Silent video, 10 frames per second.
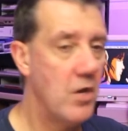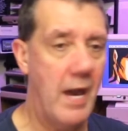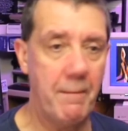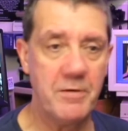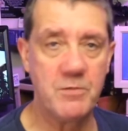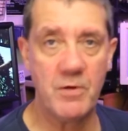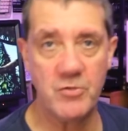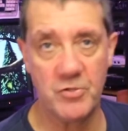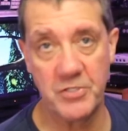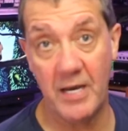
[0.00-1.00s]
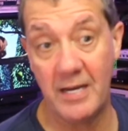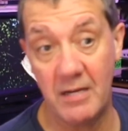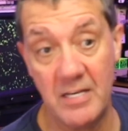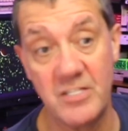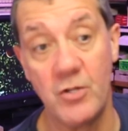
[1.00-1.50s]
Appy's retro
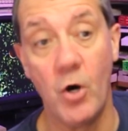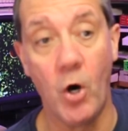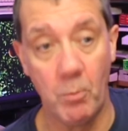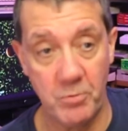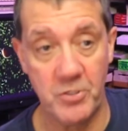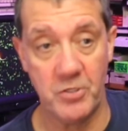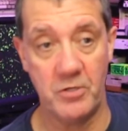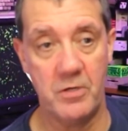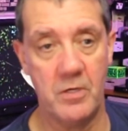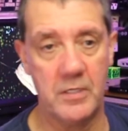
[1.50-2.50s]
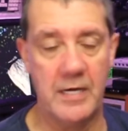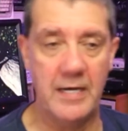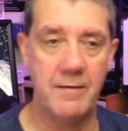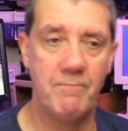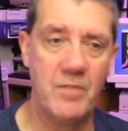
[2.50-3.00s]
scaler is an option,
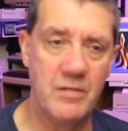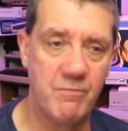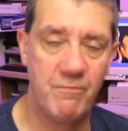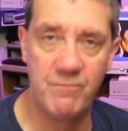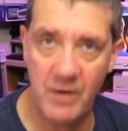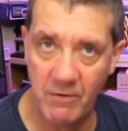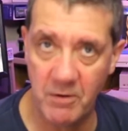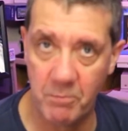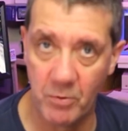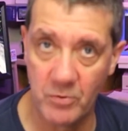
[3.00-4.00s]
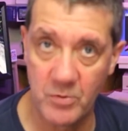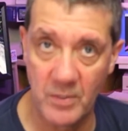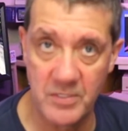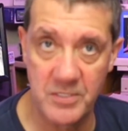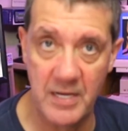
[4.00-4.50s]
okay? That's very important to
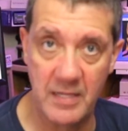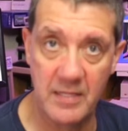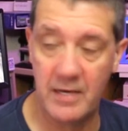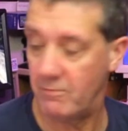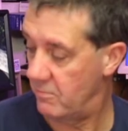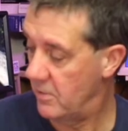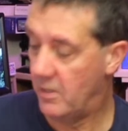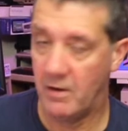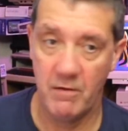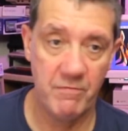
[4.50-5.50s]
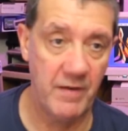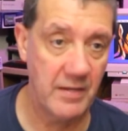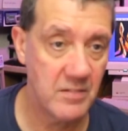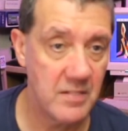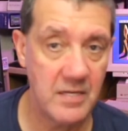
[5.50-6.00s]
understand that. In
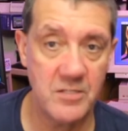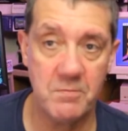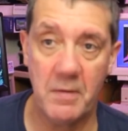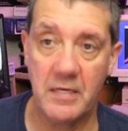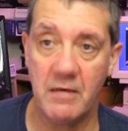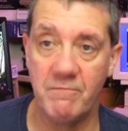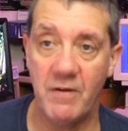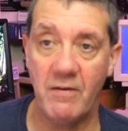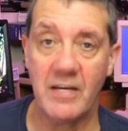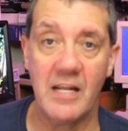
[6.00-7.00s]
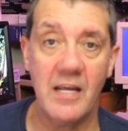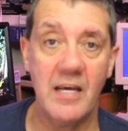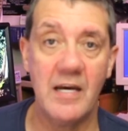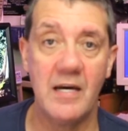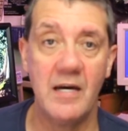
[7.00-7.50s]
fact, let's make it very
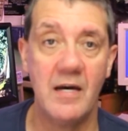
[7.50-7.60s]
clear.